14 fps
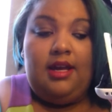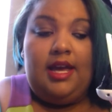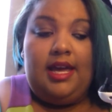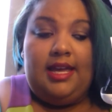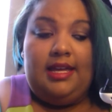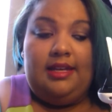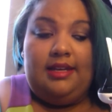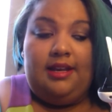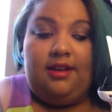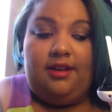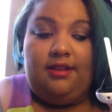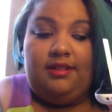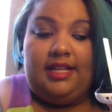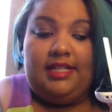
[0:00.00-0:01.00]
And
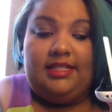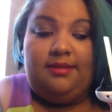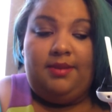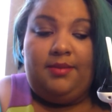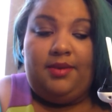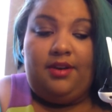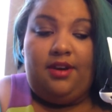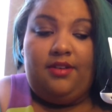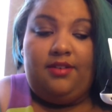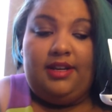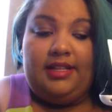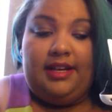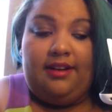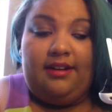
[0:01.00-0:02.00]
that's the memory card
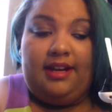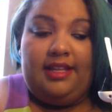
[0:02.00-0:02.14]
right there.